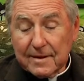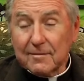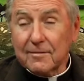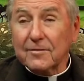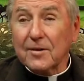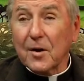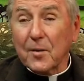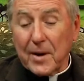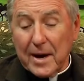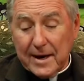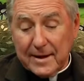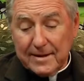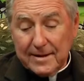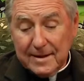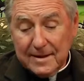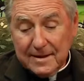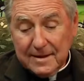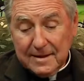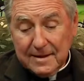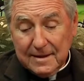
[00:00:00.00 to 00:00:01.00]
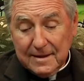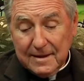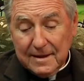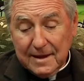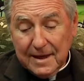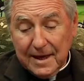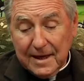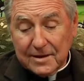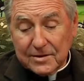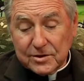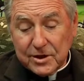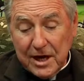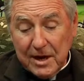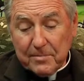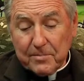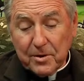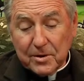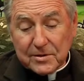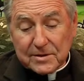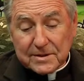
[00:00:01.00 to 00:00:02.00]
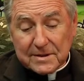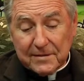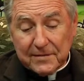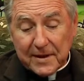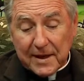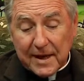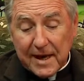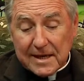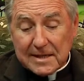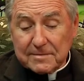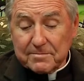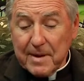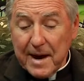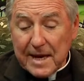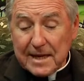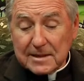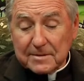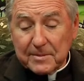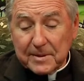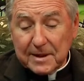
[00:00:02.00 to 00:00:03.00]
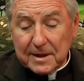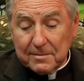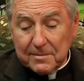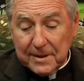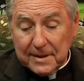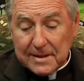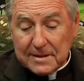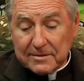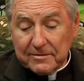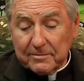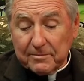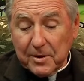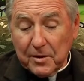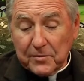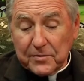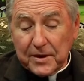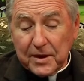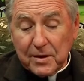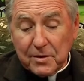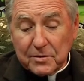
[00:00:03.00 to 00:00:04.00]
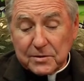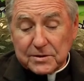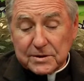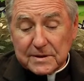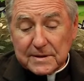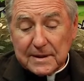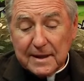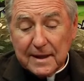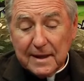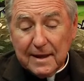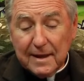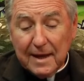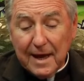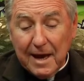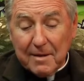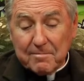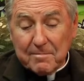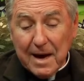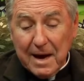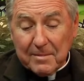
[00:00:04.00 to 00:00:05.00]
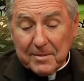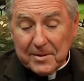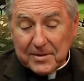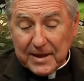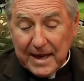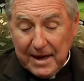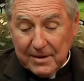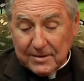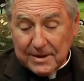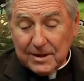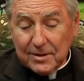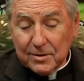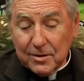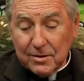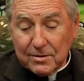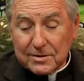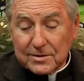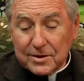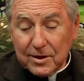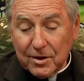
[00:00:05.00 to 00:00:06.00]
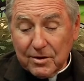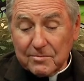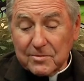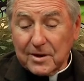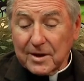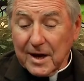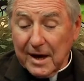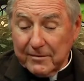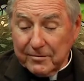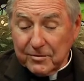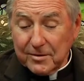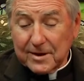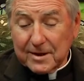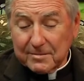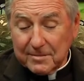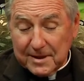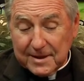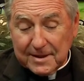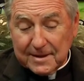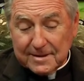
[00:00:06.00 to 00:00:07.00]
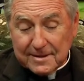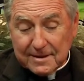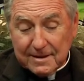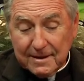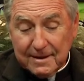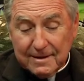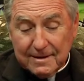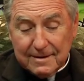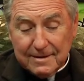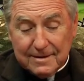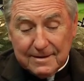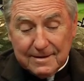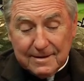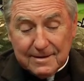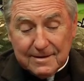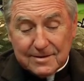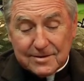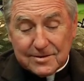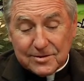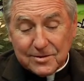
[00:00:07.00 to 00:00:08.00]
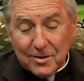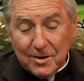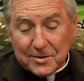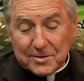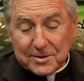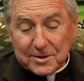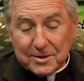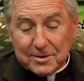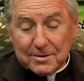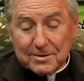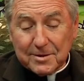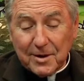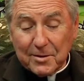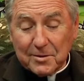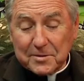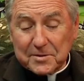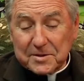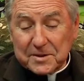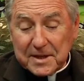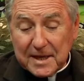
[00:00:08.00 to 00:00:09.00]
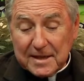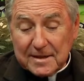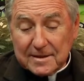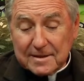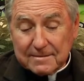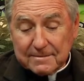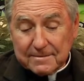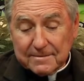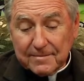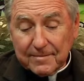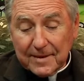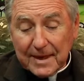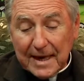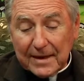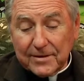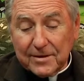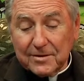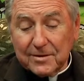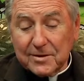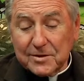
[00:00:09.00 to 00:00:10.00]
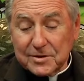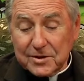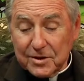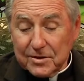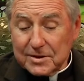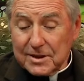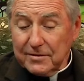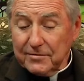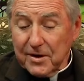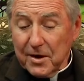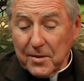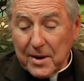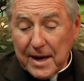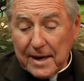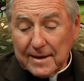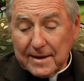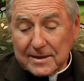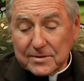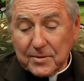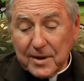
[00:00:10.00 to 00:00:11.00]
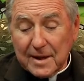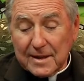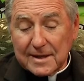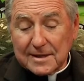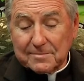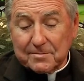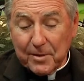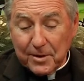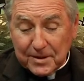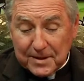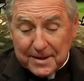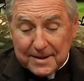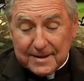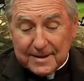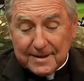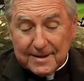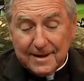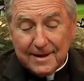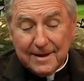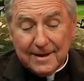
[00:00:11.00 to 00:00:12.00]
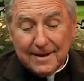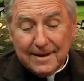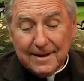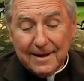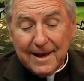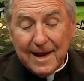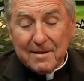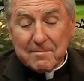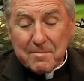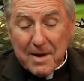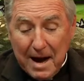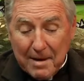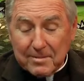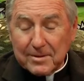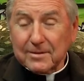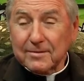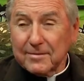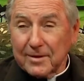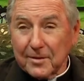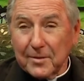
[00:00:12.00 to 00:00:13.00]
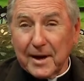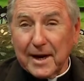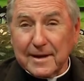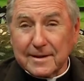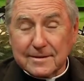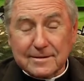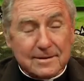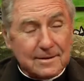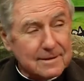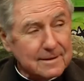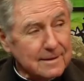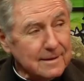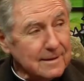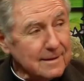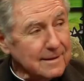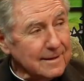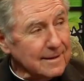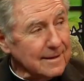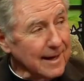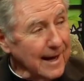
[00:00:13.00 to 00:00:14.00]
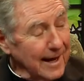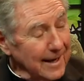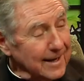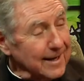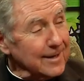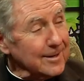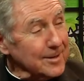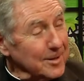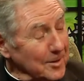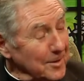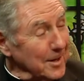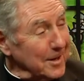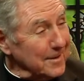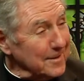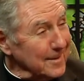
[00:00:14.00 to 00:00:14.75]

VOAD, and chairperson of the case management committees of both the Ocean and Monmouth County Long-Term Recovery Committees. She also holds seats at the New Jersey VOAD as well as Burlington and Monmouth VOADs. How do you do it?